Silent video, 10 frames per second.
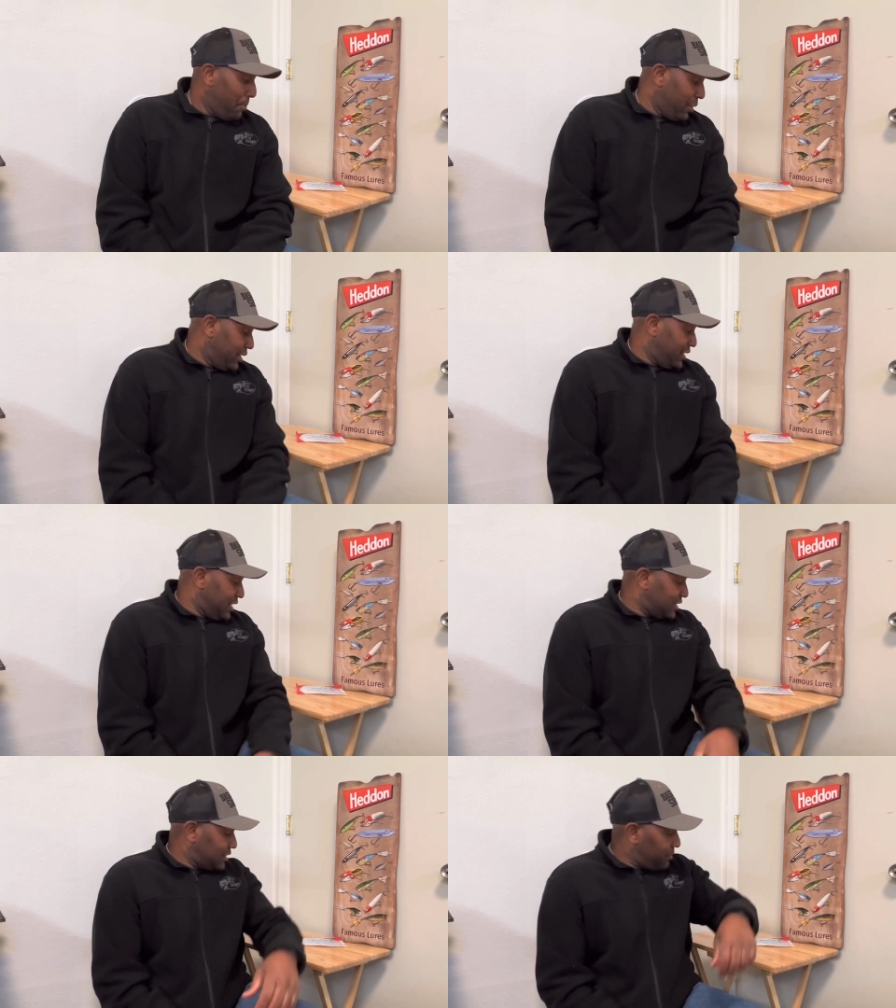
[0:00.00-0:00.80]
But
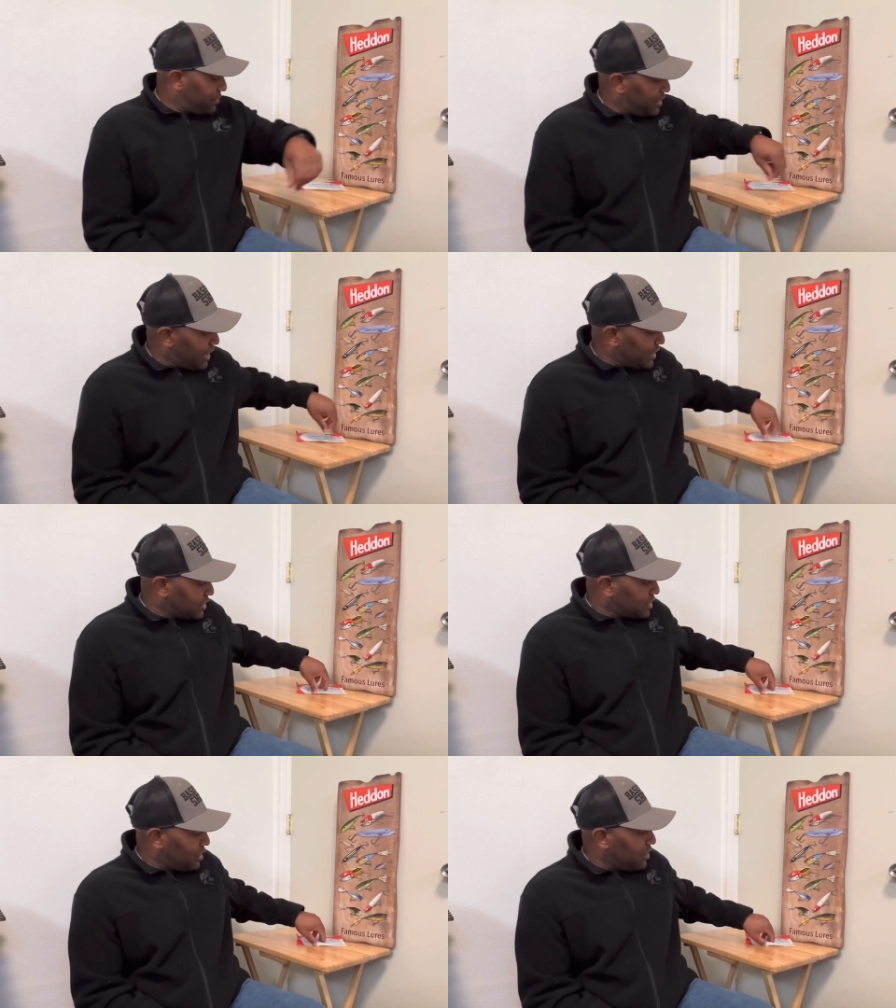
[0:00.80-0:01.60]
it's something that I
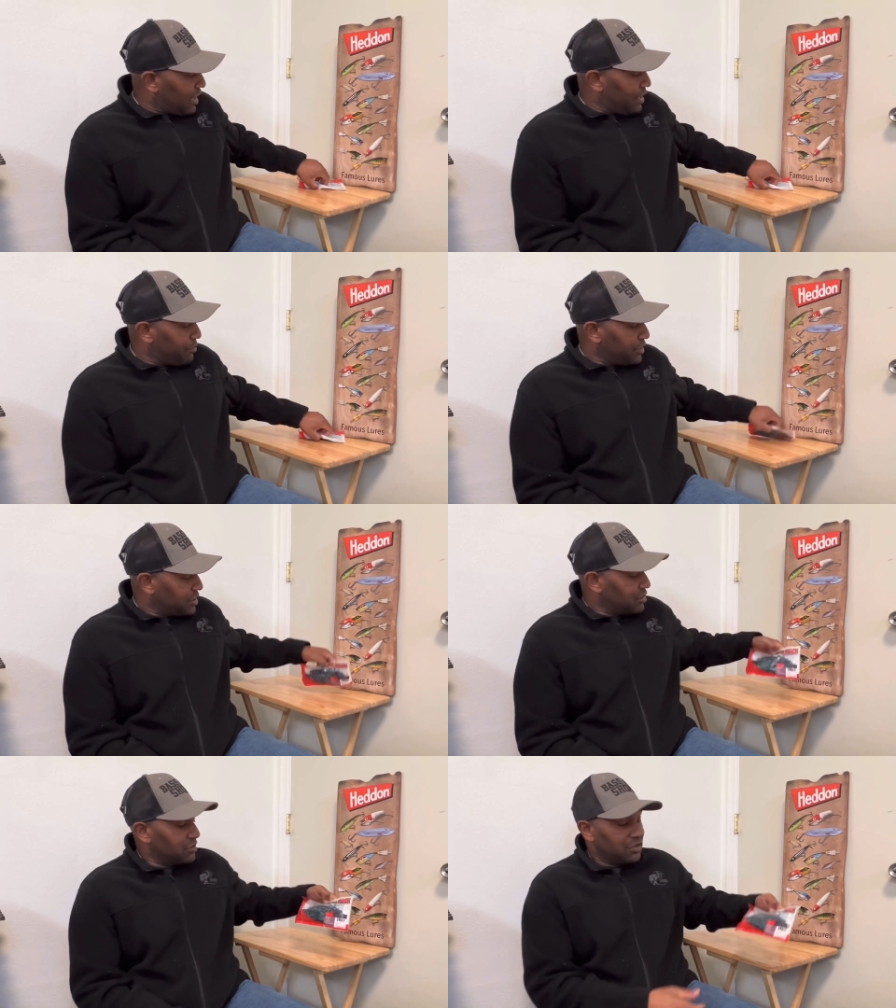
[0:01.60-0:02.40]
just thought I'd bring
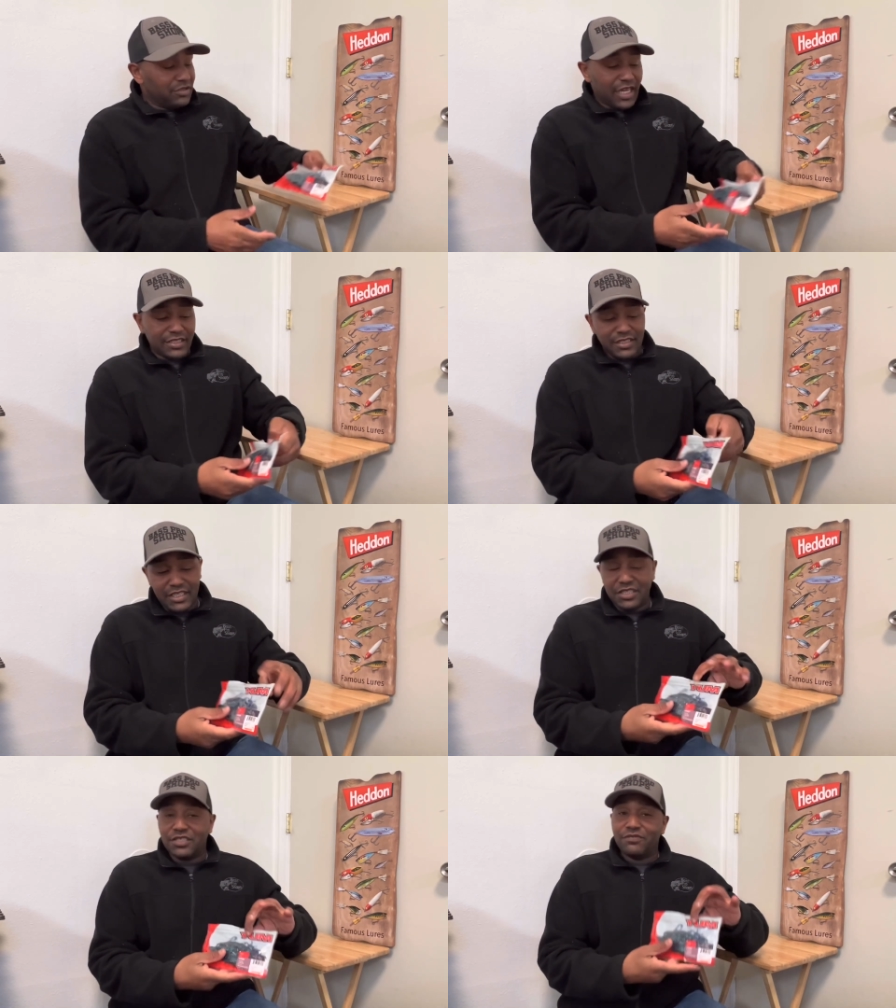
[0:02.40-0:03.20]
to you guys'
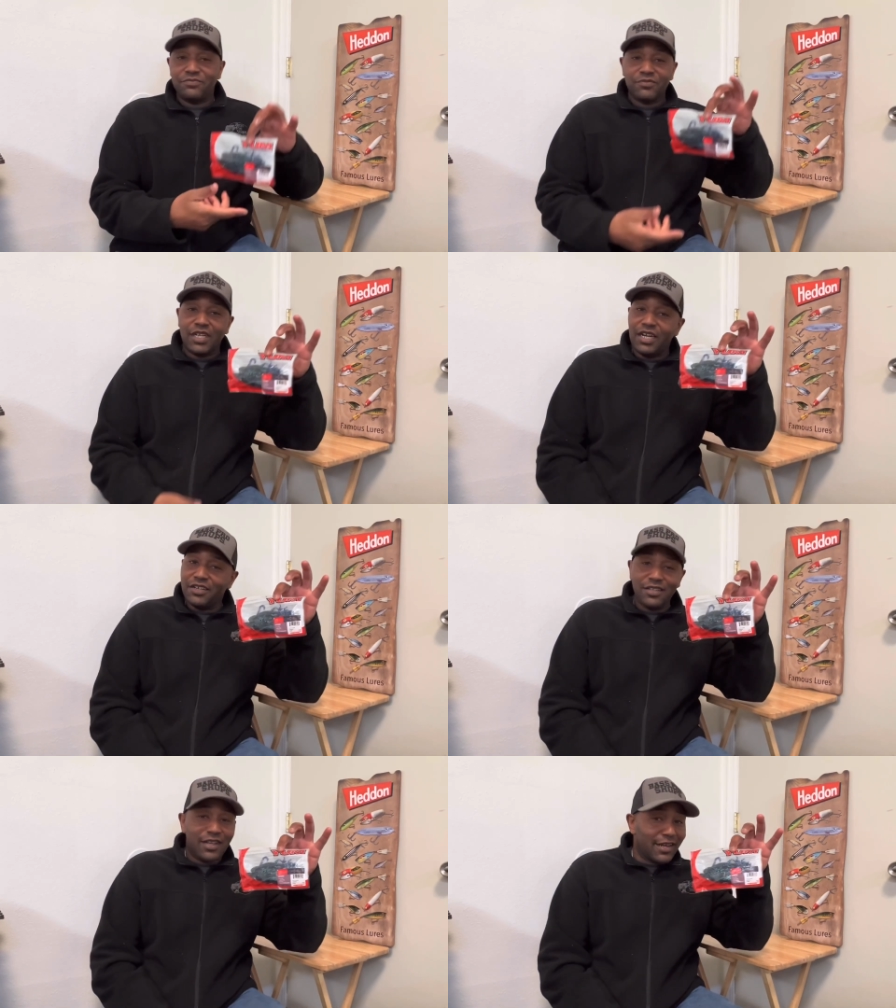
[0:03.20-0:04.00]
attention. I
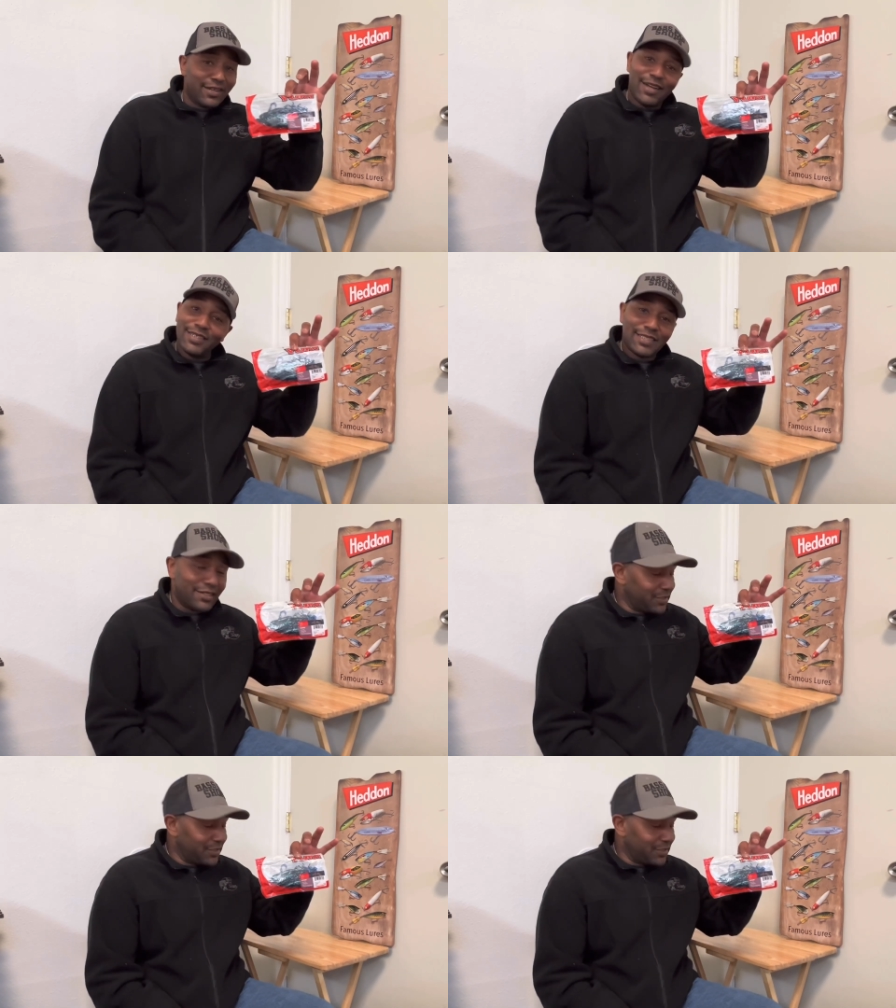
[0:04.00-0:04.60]
hear a lot of guys out